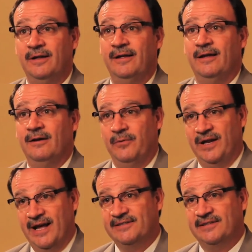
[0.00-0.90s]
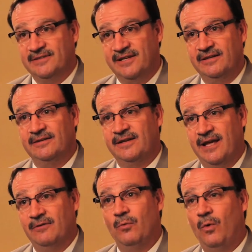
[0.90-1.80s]
Mm-hmm. We in essence
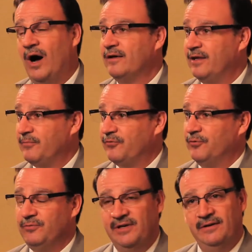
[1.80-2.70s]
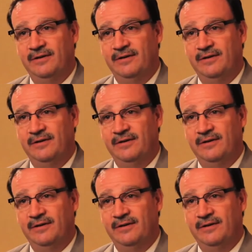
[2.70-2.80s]
can walk them through